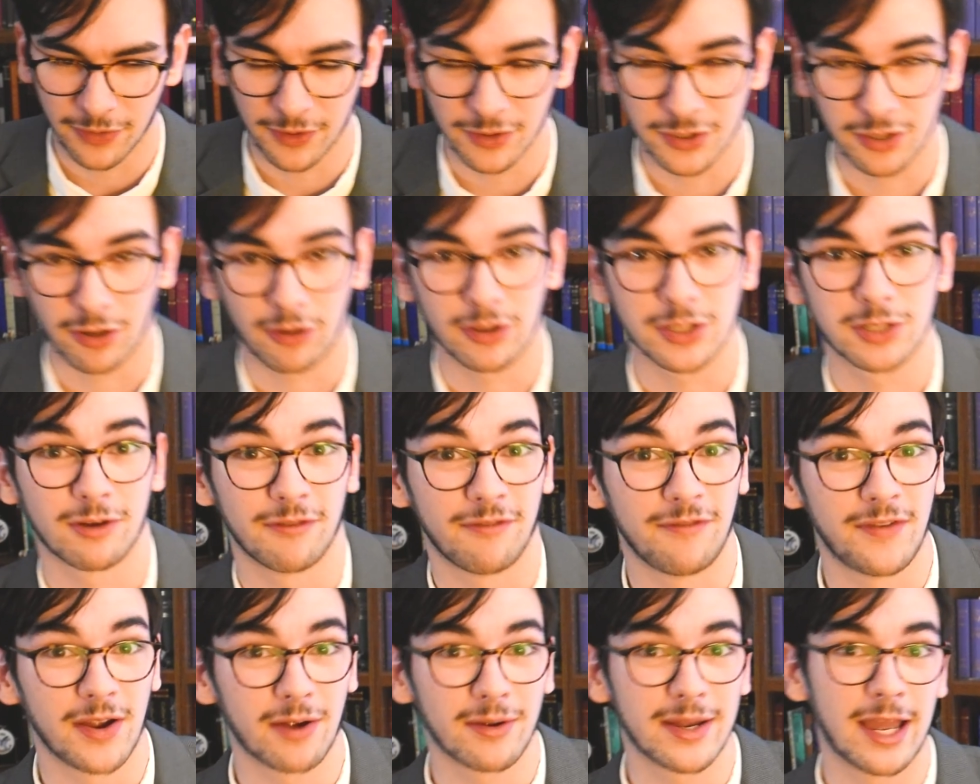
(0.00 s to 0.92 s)
there's also a
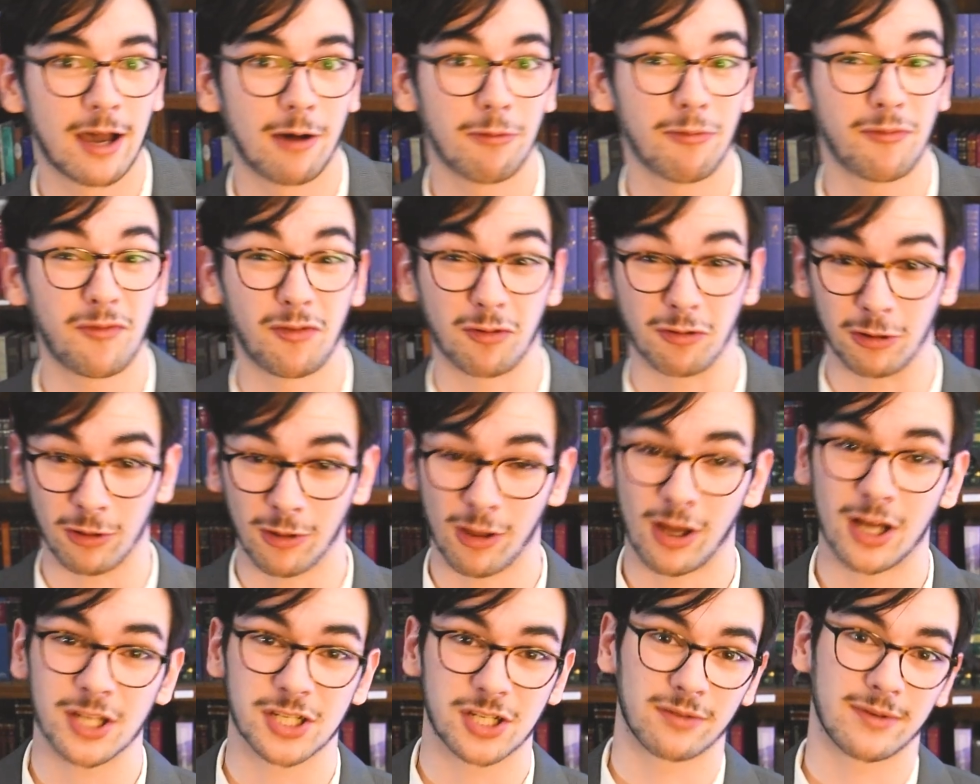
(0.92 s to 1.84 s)
very helpful
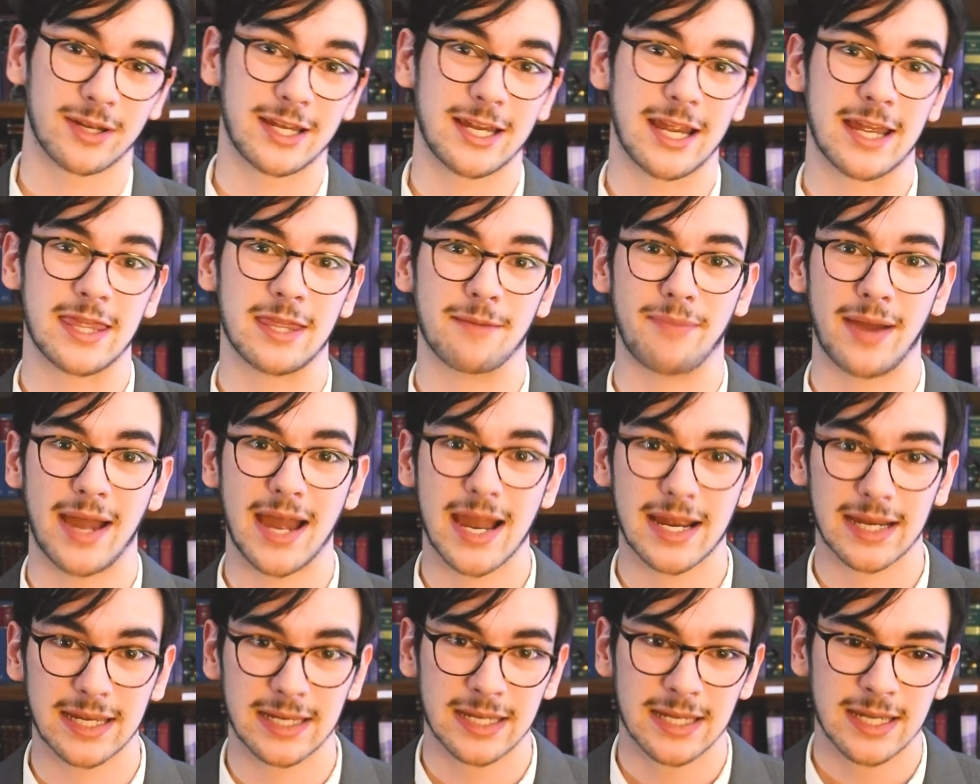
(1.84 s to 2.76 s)
glossary in the
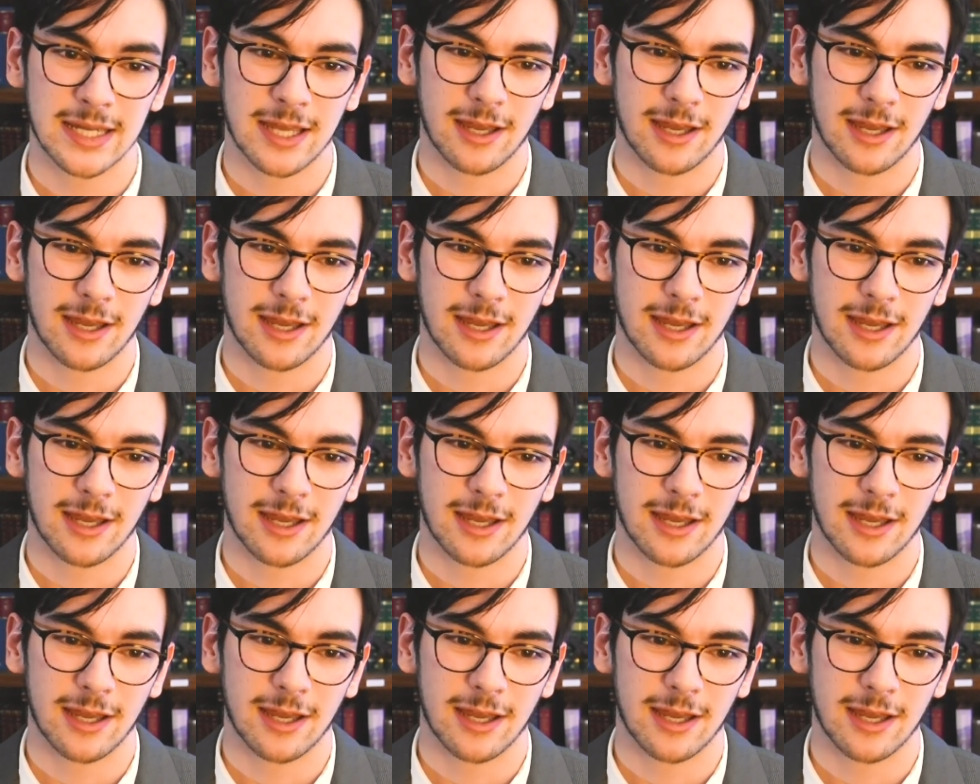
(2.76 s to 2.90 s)
back.